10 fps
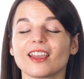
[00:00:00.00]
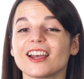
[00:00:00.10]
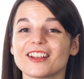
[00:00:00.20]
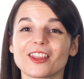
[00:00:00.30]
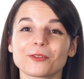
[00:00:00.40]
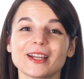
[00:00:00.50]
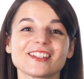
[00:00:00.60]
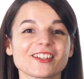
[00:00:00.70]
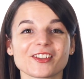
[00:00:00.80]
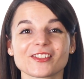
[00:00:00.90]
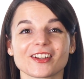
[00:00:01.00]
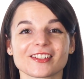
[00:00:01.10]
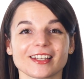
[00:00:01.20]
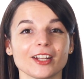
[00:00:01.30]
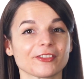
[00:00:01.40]
Another way to use our
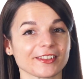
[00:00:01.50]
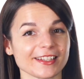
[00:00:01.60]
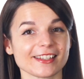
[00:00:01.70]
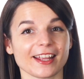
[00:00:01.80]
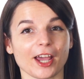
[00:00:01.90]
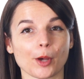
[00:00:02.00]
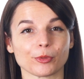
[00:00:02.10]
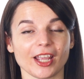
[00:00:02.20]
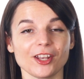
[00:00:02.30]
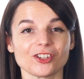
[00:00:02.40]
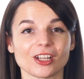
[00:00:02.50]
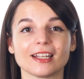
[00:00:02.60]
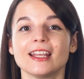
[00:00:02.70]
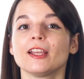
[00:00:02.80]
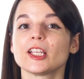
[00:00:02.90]
site for listening
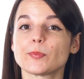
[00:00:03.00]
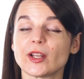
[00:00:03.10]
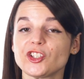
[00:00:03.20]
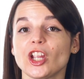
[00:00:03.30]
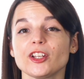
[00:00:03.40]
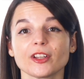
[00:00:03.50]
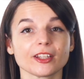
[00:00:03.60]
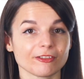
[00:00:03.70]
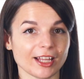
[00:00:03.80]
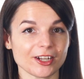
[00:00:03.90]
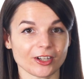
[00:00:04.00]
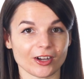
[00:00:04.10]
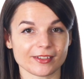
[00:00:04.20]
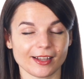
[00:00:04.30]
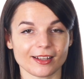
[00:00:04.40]
comprehension is by changing the
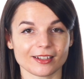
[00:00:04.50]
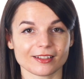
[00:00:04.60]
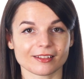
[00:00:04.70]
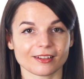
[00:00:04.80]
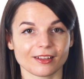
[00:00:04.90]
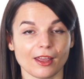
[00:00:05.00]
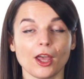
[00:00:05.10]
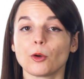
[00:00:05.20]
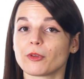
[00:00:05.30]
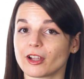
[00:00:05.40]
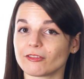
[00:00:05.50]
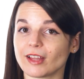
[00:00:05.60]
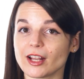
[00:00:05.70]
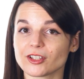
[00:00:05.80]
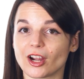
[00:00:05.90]
flashcard settings. With our
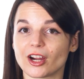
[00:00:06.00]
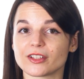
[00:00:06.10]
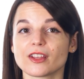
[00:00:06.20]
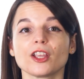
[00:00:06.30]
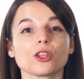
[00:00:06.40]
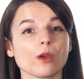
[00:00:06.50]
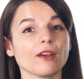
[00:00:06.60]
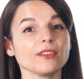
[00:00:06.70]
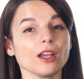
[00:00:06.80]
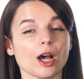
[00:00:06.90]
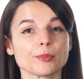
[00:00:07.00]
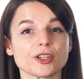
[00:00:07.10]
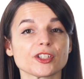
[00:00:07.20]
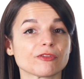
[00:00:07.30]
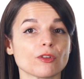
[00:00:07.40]
flashcards, you have the
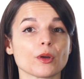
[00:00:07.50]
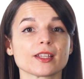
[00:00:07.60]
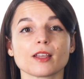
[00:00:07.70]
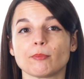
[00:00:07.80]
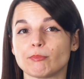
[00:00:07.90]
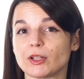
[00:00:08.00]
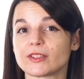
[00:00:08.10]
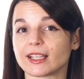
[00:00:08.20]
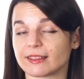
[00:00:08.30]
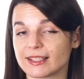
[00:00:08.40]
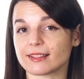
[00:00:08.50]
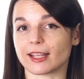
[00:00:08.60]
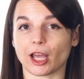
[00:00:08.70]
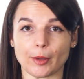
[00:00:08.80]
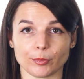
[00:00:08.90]
option to focus on building
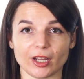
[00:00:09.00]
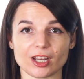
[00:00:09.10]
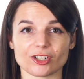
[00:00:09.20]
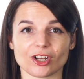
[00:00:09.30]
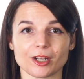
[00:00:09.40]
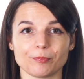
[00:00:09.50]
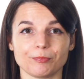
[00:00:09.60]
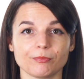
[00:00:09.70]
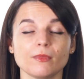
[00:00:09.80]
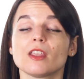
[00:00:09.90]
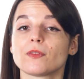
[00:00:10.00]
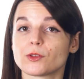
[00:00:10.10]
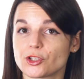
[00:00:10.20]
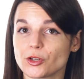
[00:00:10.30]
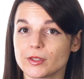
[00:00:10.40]
listening comprehension. If you
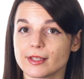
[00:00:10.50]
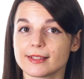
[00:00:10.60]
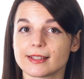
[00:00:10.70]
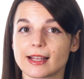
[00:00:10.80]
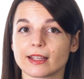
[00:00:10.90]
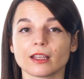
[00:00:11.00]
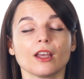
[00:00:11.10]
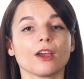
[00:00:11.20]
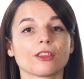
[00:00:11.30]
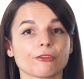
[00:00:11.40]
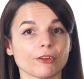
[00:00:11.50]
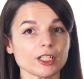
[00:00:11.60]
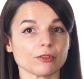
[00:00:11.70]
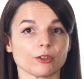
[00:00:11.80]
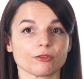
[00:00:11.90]
choose this setting, the
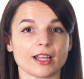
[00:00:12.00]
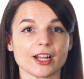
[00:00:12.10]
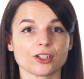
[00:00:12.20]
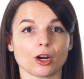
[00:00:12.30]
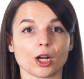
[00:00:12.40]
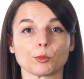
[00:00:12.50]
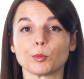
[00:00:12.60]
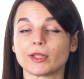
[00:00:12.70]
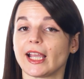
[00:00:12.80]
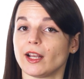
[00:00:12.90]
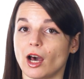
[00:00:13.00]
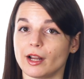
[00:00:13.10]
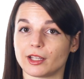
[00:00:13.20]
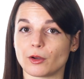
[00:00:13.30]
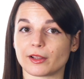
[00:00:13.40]
front of your flashcard will play an
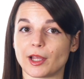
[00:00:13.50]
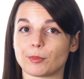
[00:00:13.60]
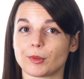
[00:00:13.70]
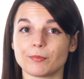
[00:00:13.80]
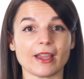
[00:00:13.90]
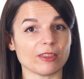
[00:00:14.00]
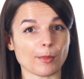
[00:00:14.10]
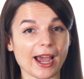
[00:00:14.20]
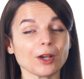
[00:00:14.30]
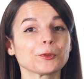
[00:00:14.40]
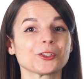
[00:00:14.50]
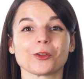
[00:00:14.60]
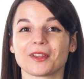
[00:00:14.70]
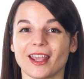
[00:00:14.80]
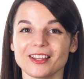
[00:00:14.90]
audio clip, and the back will show
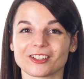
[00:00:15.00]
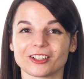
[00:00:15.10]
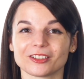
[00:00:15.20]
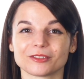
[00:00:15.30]
the answer.